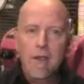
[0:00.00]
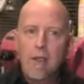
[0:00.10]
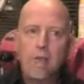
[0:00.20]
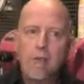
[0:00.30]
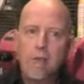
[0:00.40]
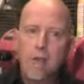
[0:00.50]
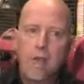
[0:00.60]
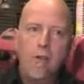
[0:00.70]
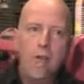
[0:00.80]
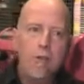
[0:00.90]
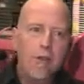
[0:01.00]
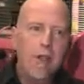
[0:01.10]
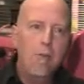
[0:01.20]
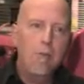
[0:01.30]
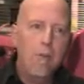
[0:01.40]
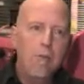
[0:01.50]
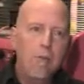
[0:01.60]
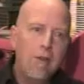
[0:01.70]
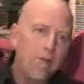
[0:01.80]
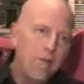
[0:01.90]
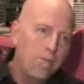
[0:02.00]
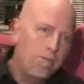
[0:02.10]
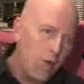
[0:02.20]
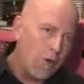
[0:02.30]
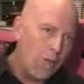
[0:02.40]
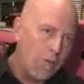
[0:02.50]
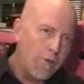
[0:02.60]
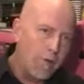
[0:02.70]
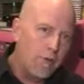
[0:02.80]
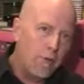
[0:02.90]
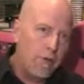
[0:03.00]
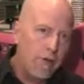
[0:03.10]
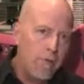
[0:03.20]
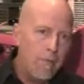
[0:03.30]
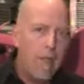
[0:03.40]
Insert your steam wand into the bottom of the jug